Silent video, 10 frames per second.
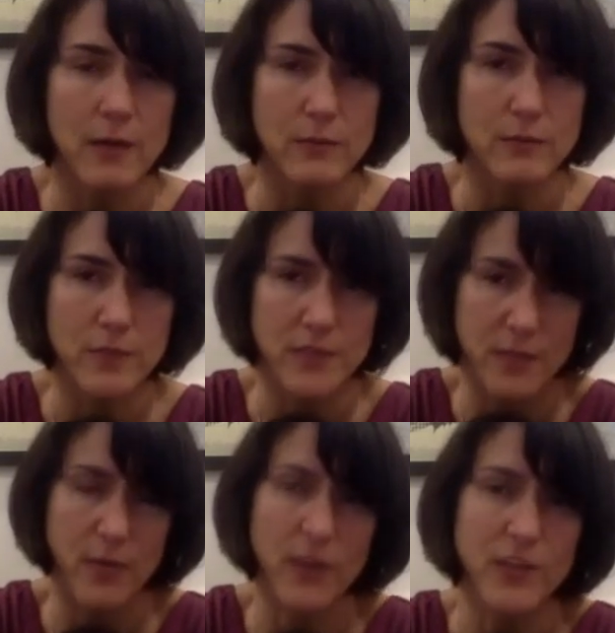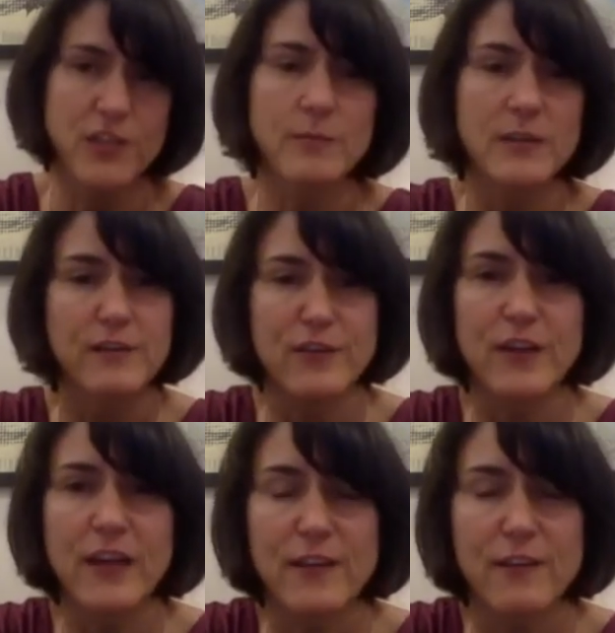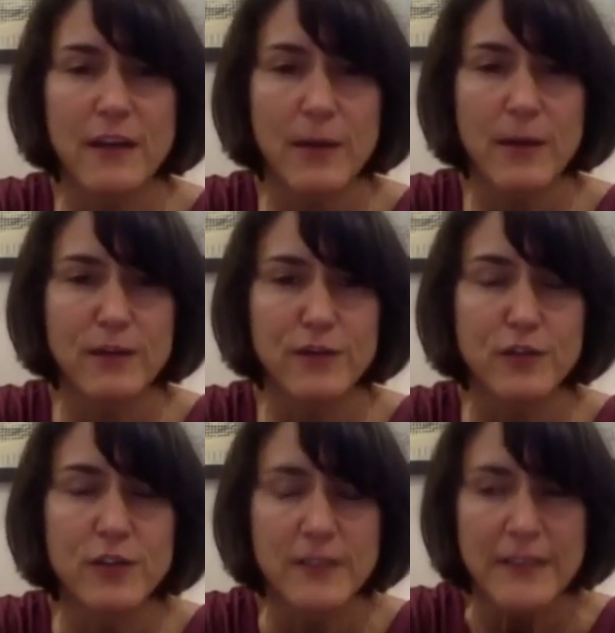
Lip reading: which they probably should be if they're getting the right amount of food.